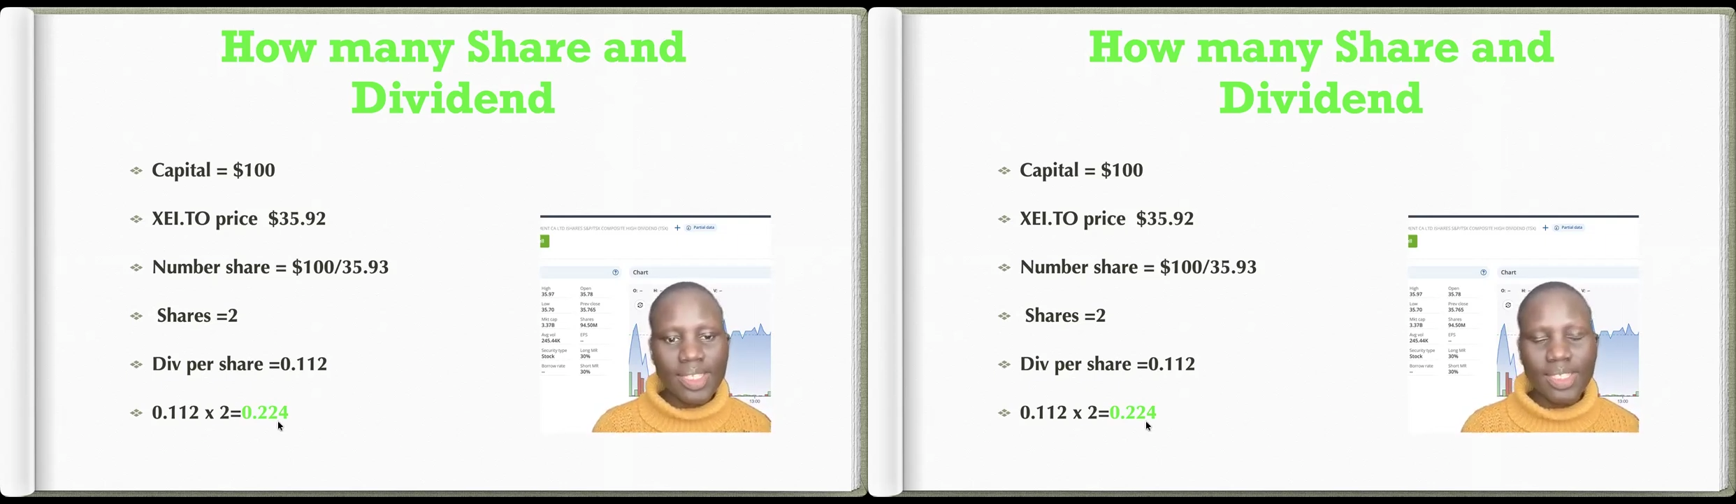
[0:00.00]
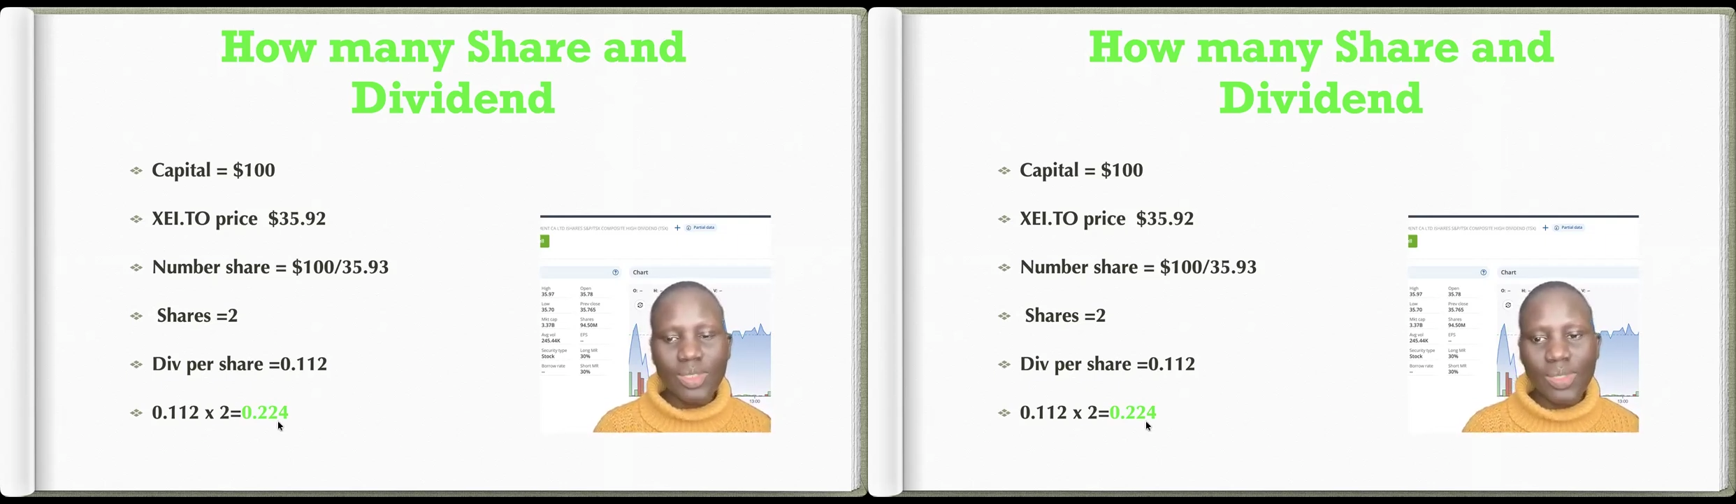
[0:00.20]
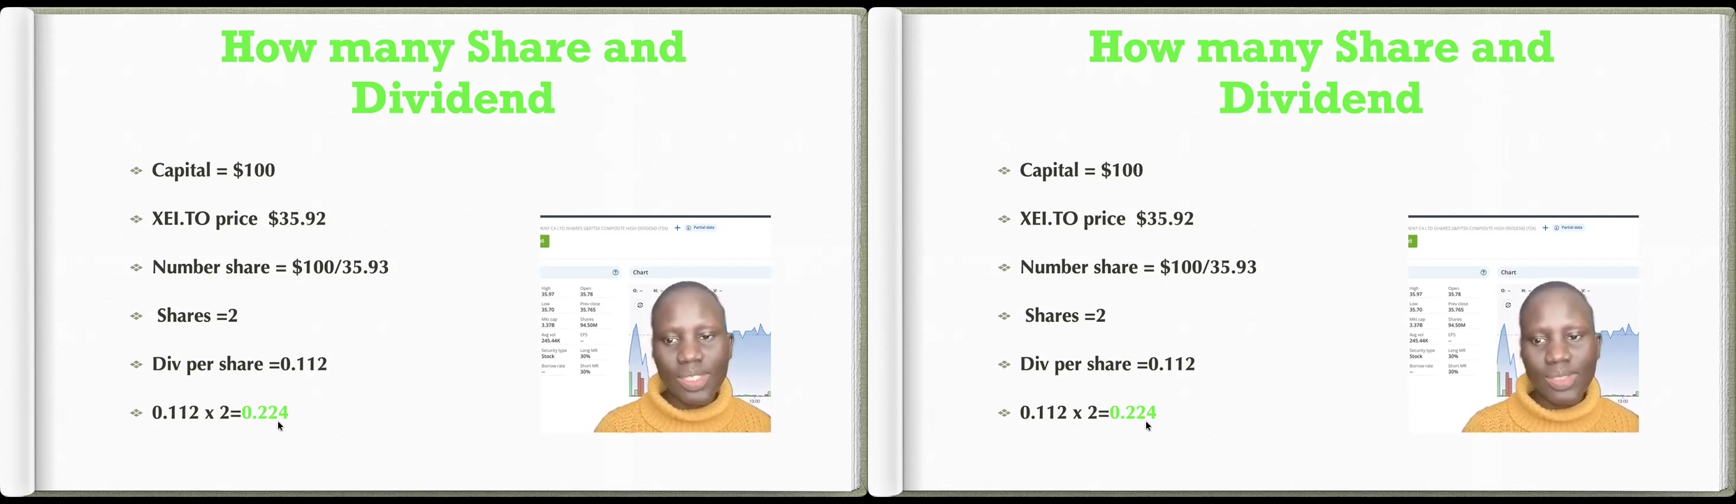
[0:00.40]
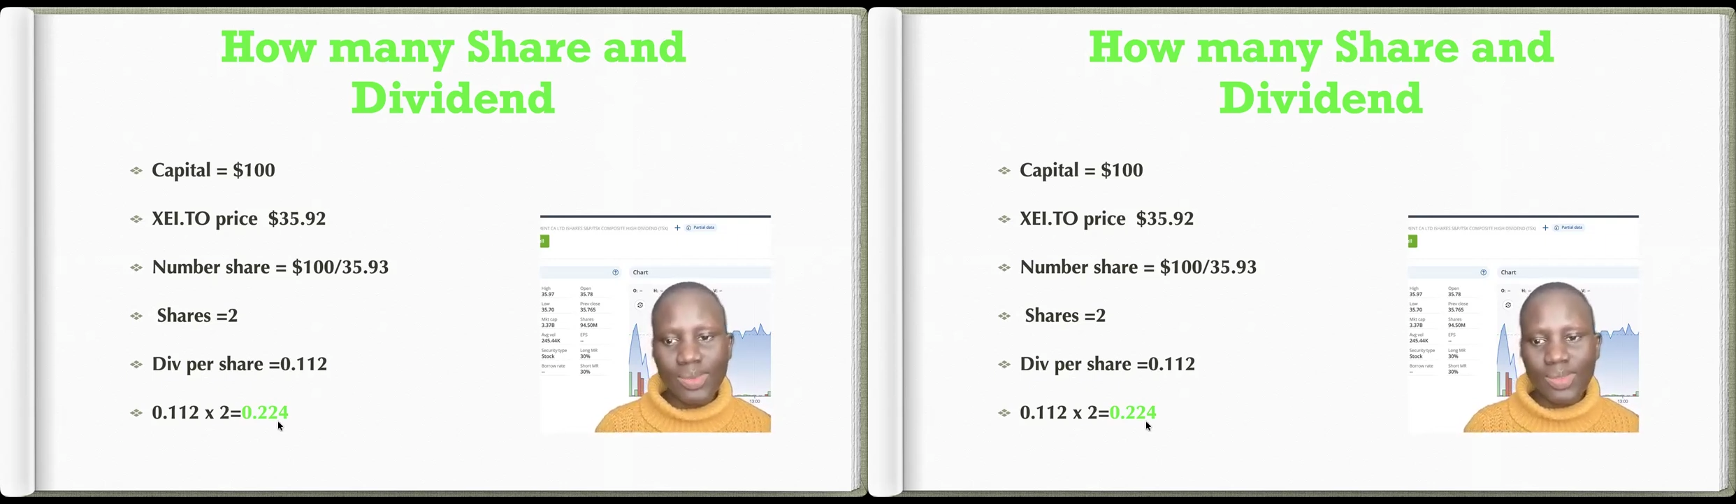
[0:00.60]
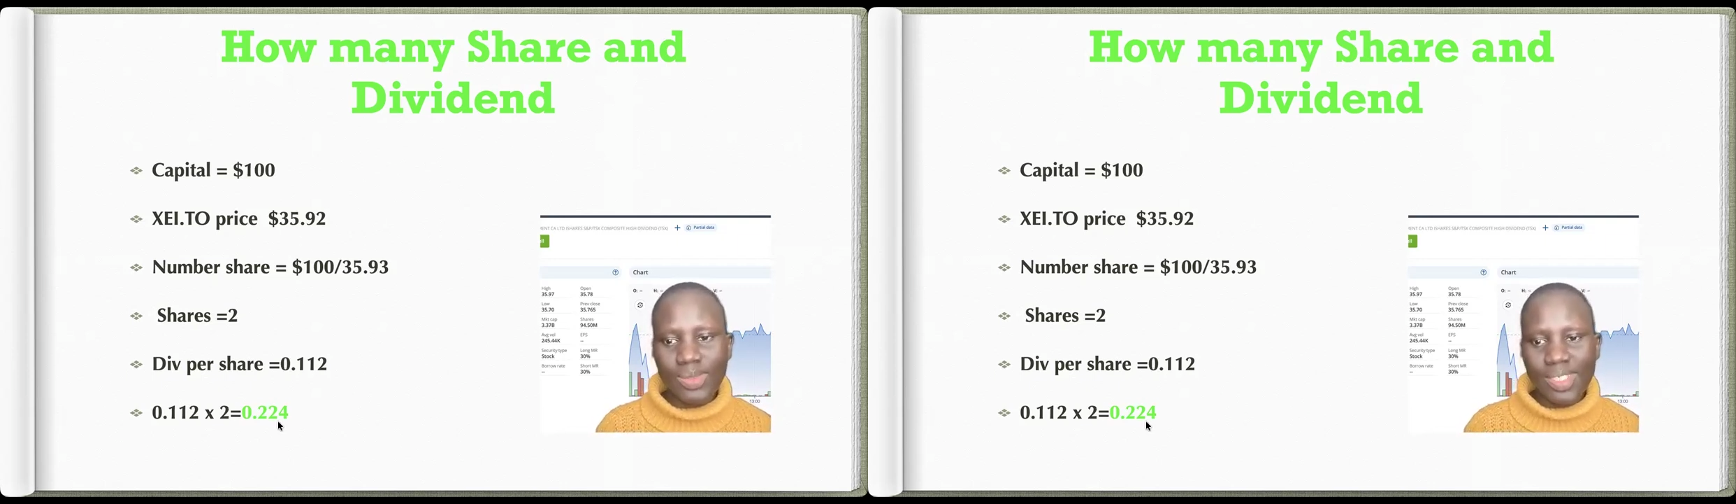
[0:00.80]
22
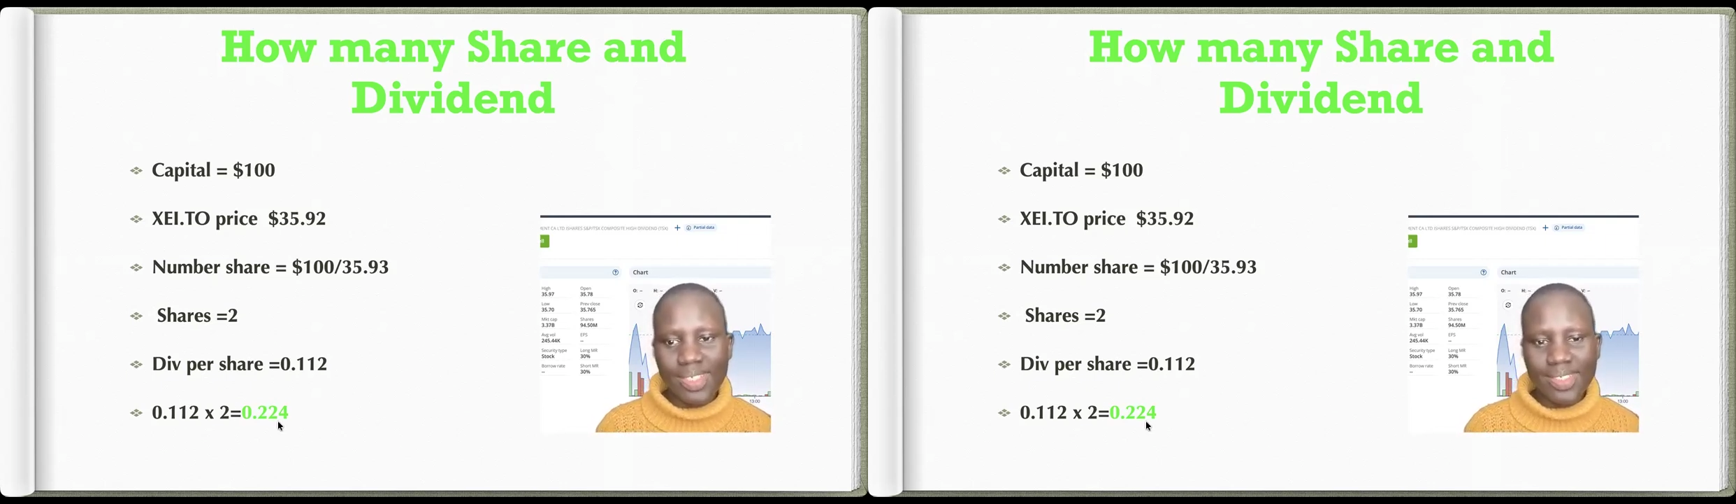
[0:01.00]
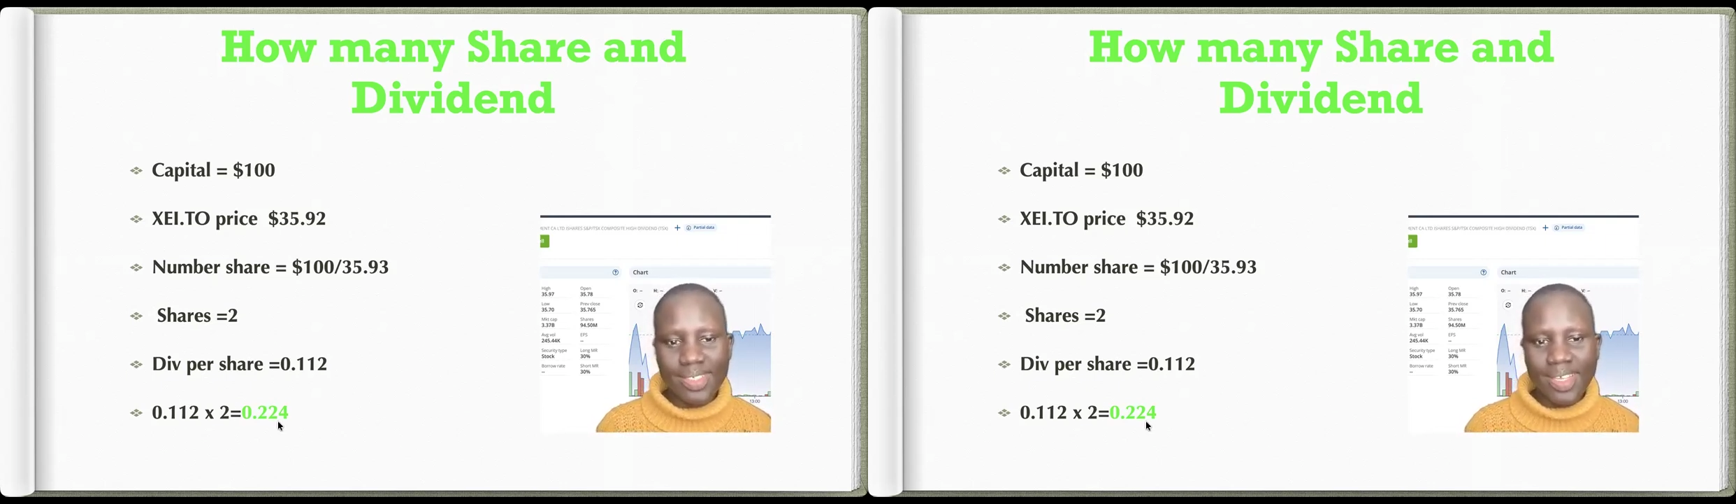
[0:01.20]
cents